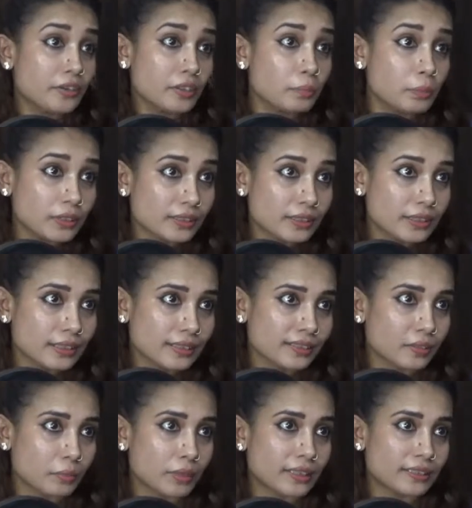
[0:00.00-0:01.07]
It's hundred percent
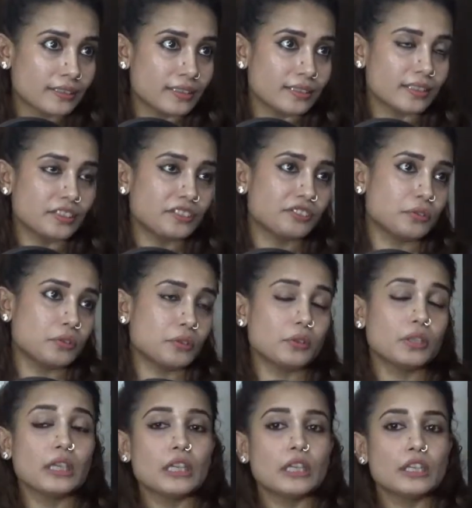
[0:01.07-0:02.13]
customized okay. design
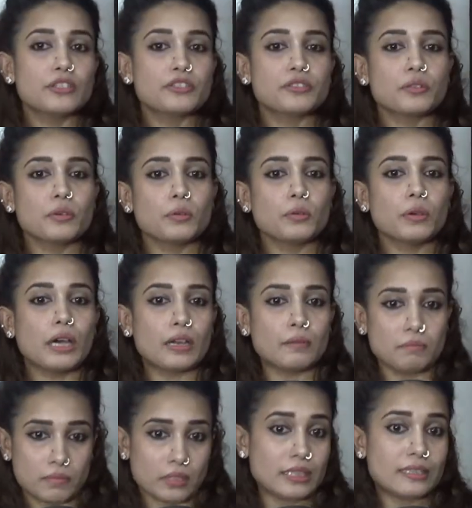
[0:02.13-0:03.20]
studio. So
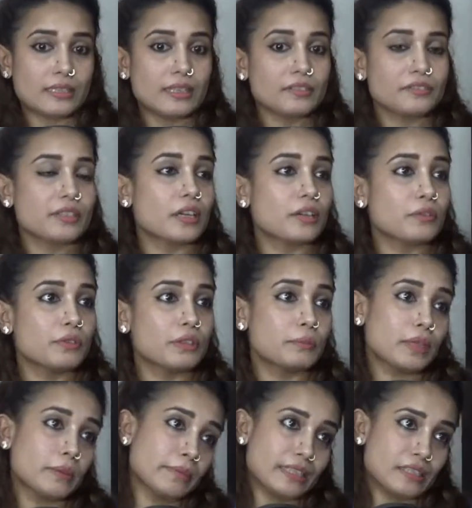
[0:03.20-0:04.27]
I recently I've started
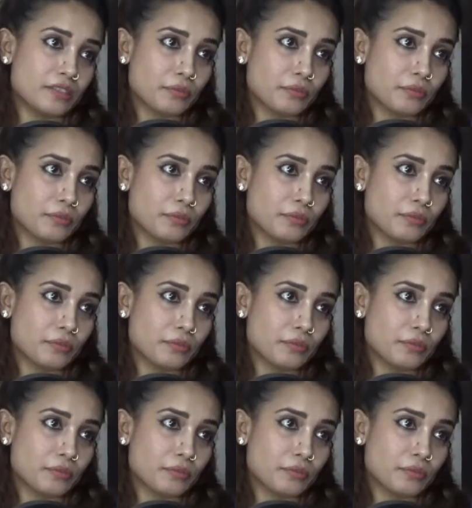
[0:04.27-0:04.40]
with my